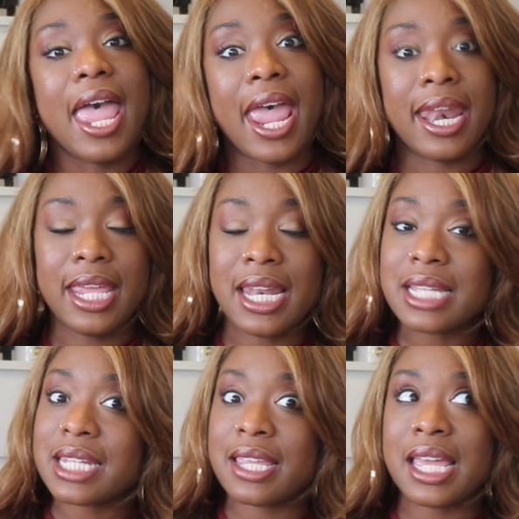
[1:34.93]
And again,
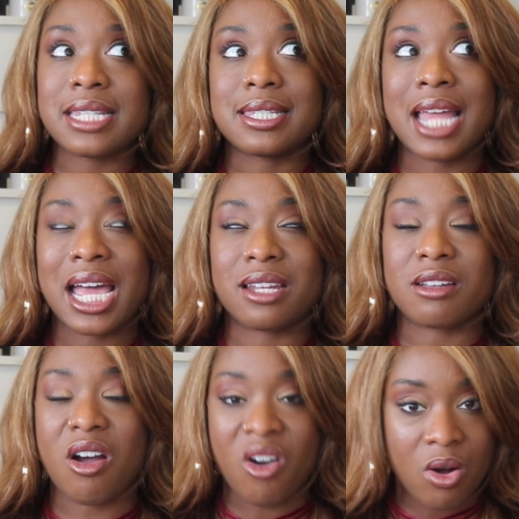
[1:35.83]
I say that's not
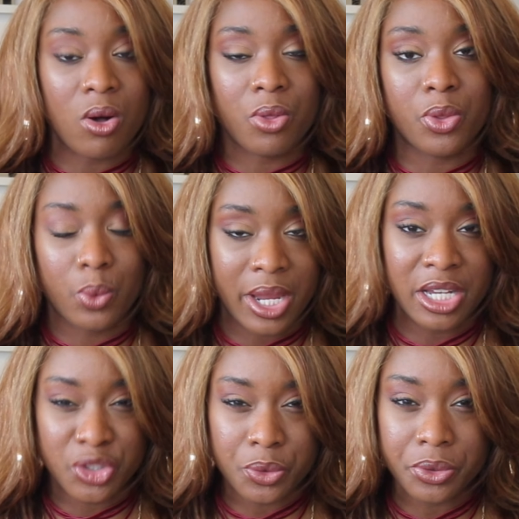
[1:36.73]
all the
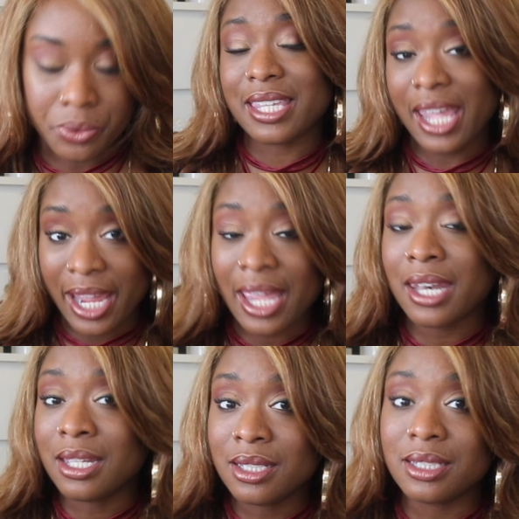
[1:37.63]
way true.
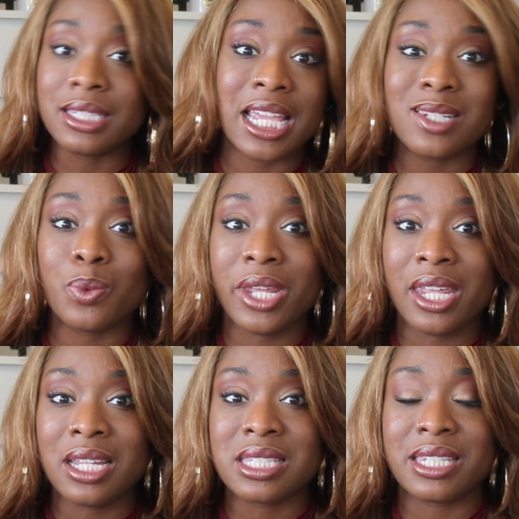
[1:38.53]
Can lace
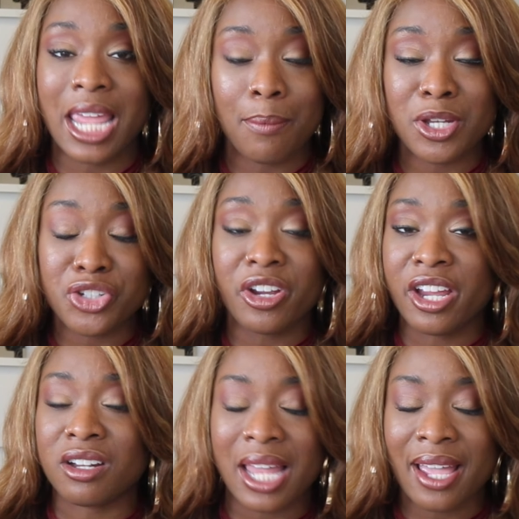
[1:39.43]
wigs damage your
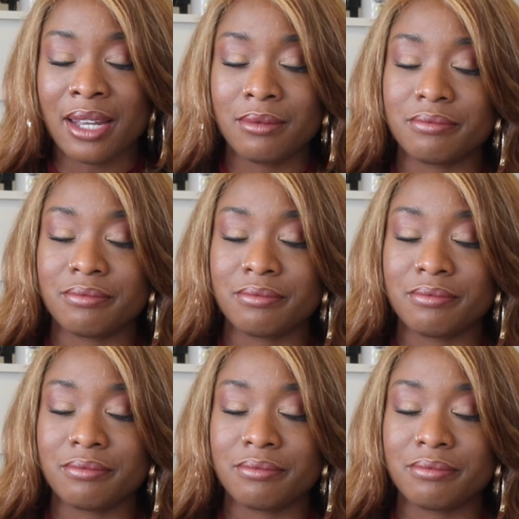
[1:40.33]
hairline?